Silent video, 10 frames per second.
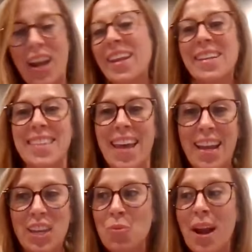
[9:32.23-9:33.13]
and it's like,
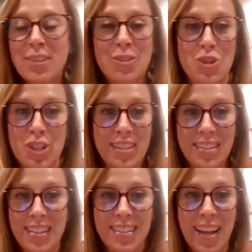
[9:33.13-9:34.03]
you guys are just
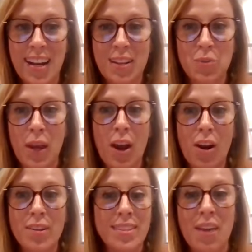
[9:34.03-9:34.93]
as excited as we
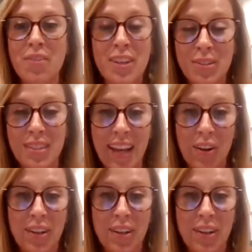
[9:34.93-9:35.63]
are 7 years later,